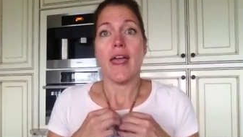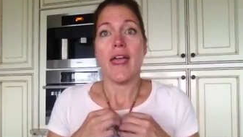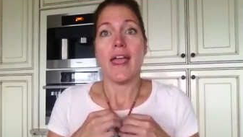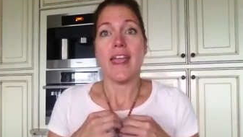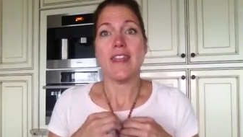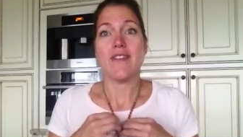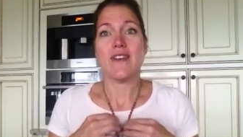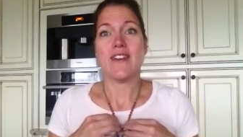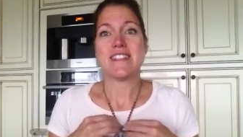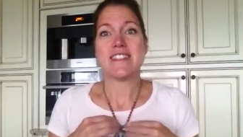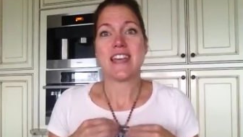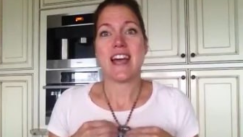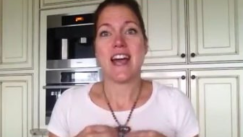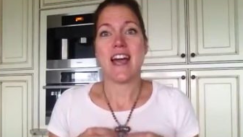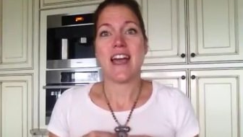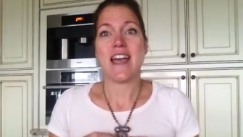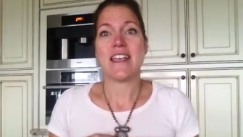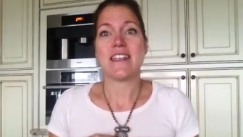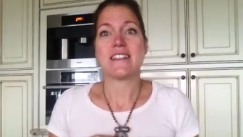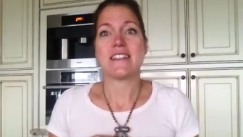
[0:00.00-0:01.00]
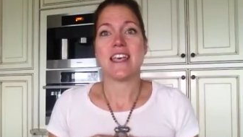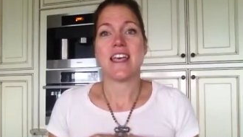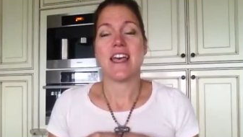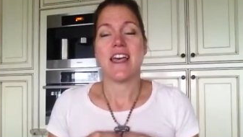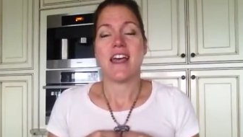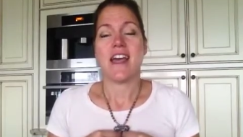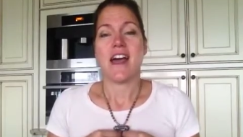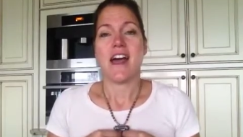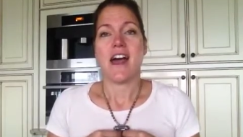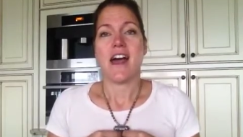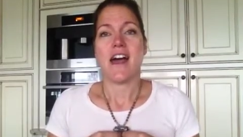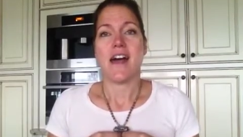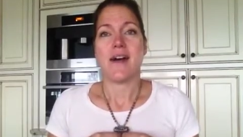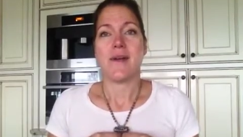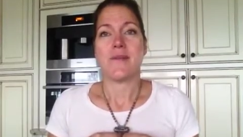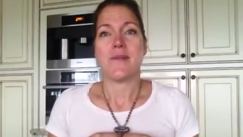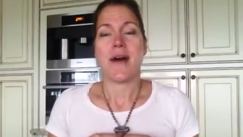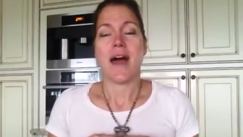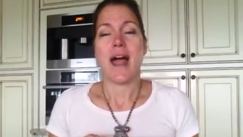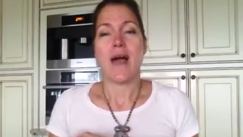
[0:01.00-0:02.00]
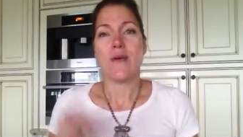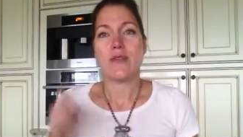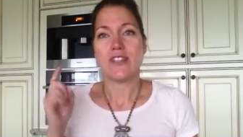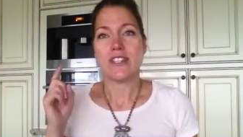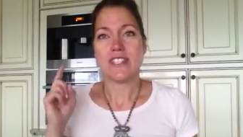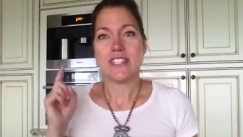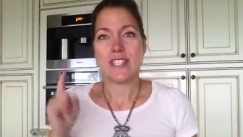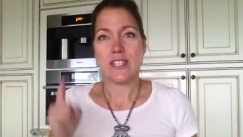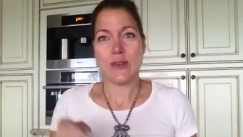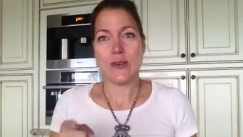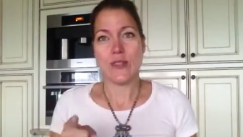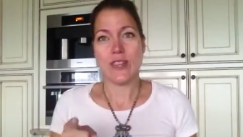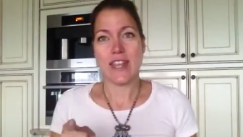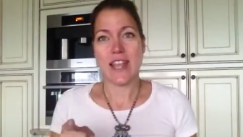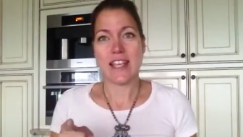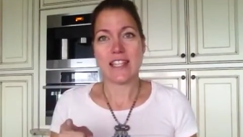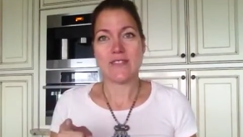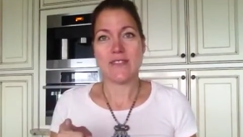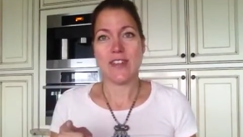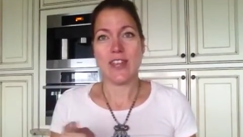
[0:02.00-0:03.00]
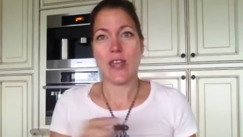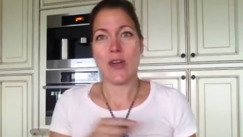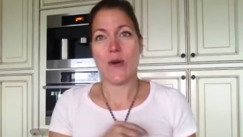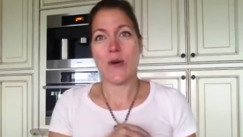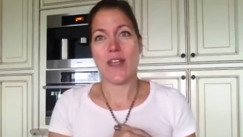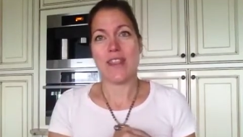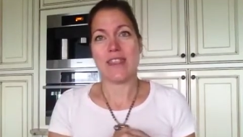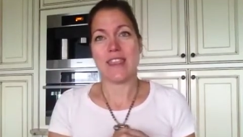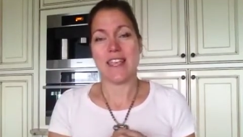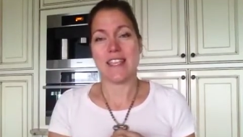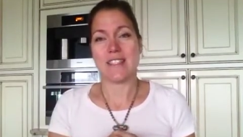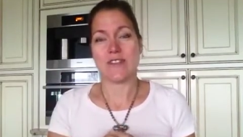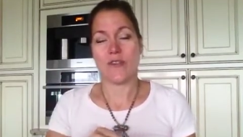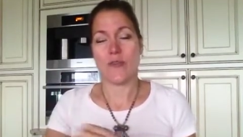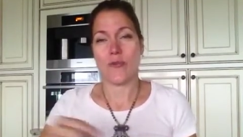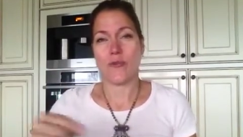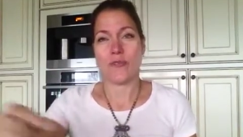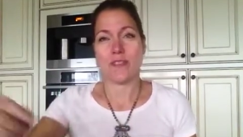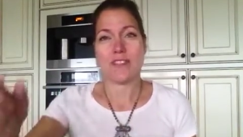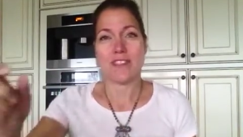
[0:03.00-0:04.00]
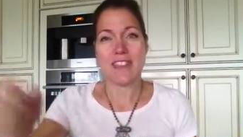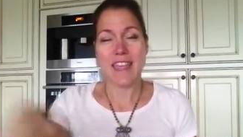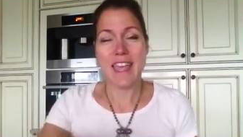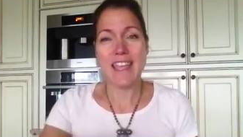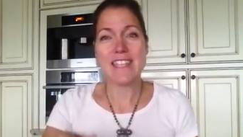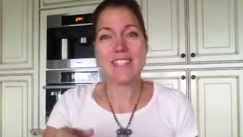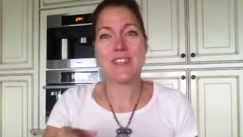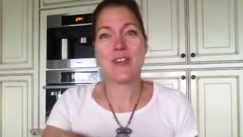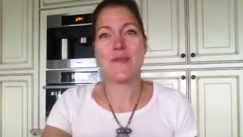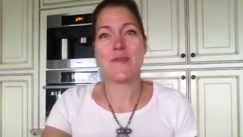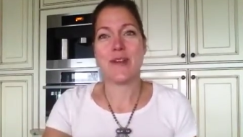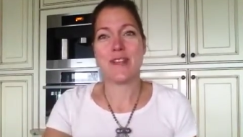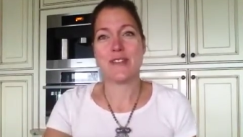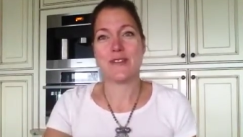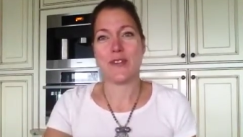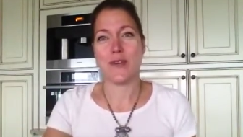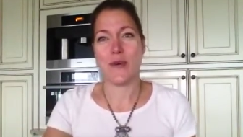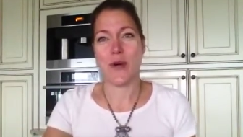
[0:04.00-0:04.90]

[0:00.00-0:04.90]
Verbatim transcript: anyways, guys, um, I will just see you in the next video. And thanks, thanks so much for